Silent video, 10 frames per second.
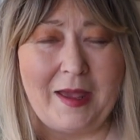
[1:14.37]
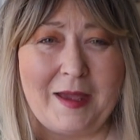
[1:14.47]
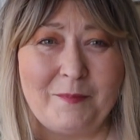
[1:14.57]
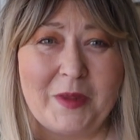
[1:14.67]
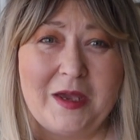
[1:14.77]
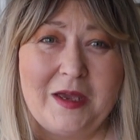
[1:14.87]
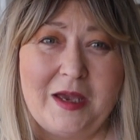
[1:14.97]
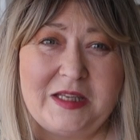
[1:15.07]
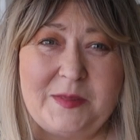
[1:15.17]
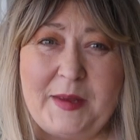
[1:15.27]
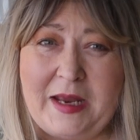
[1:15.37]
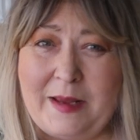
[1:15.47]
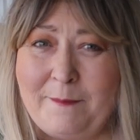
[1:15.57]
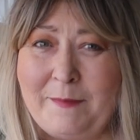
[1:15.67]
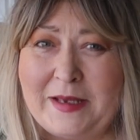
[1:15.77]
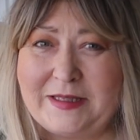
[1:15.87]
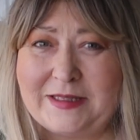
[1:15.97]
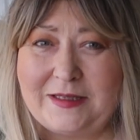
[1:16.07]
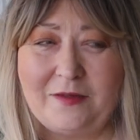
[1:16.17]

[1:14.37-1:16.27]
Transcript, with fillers: Um, it's a bit hit and miss.